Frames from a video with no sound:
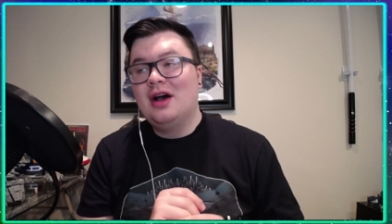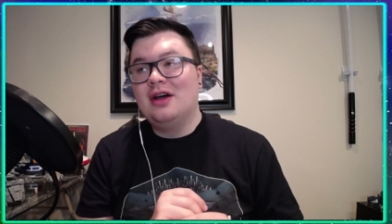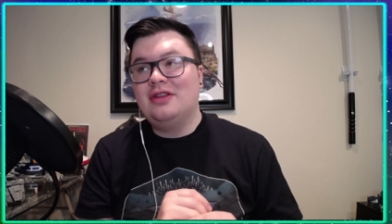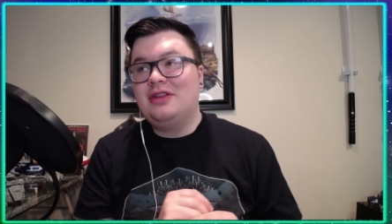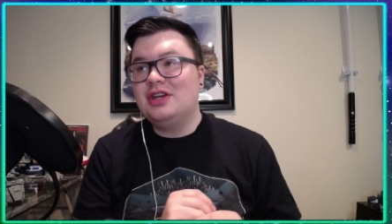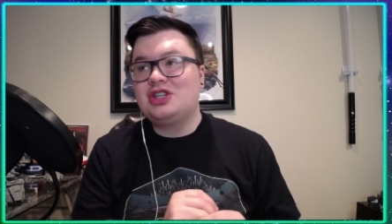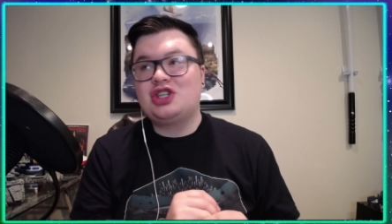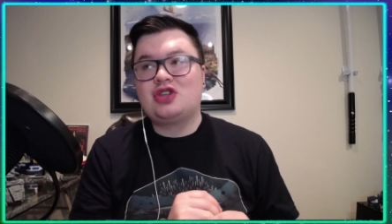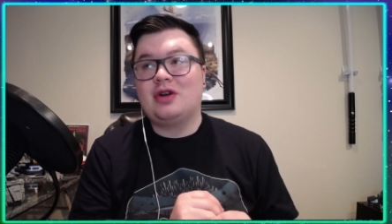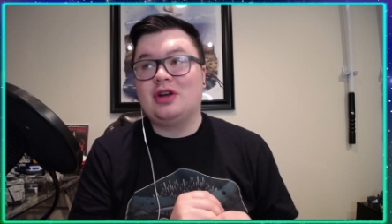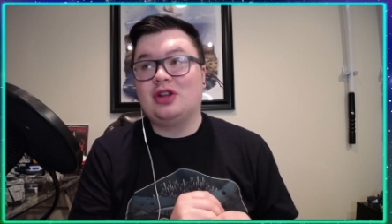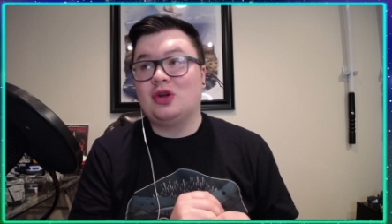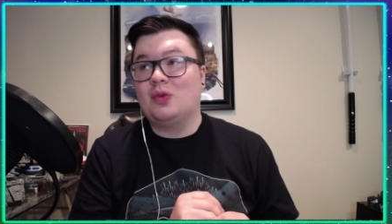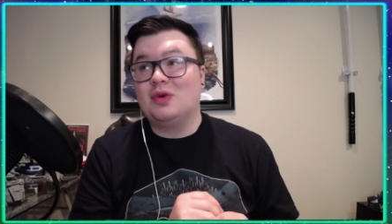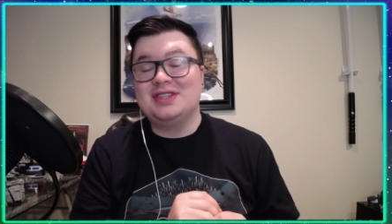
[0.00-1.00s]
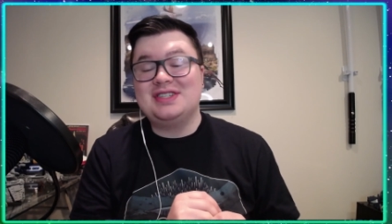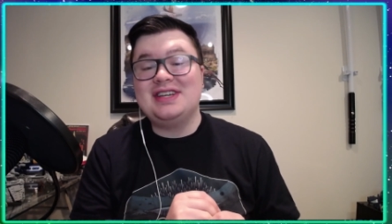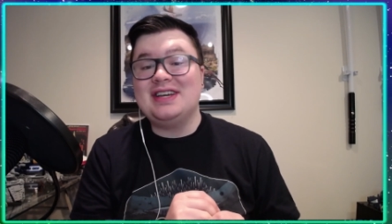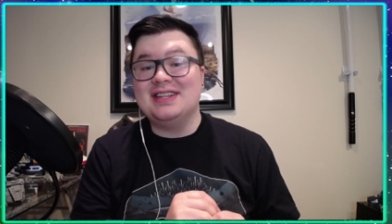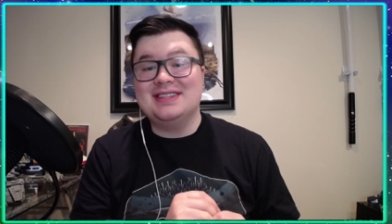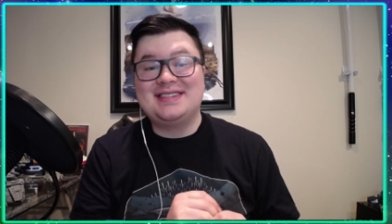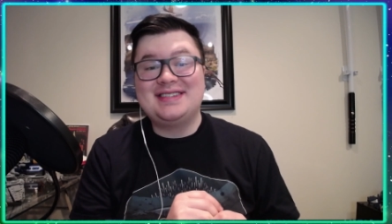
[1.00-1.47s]
This trailer was
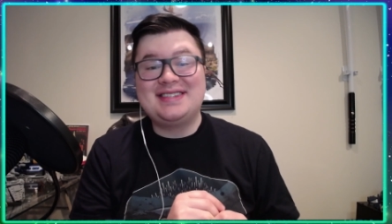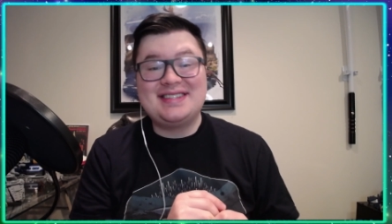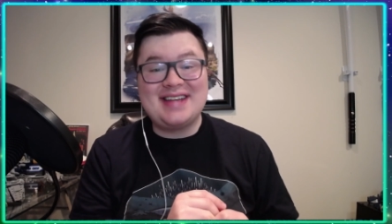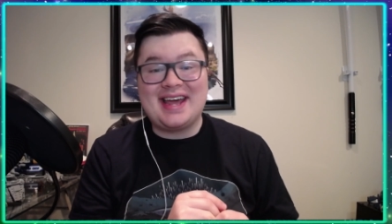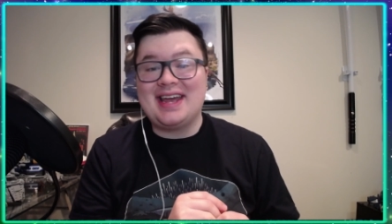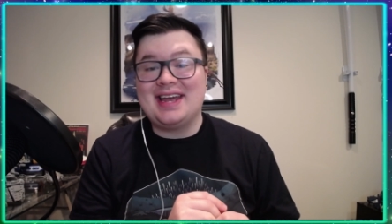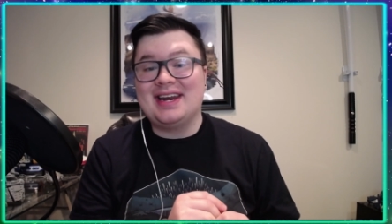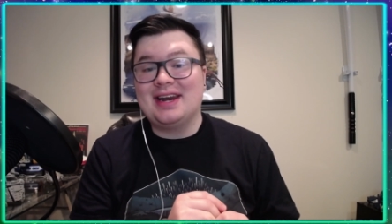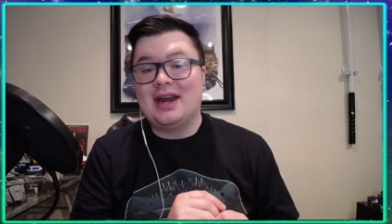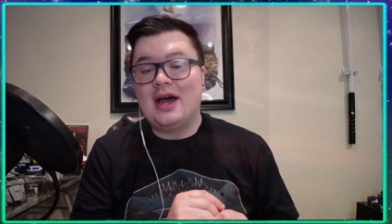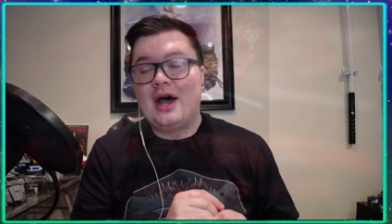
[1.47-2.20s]
insane.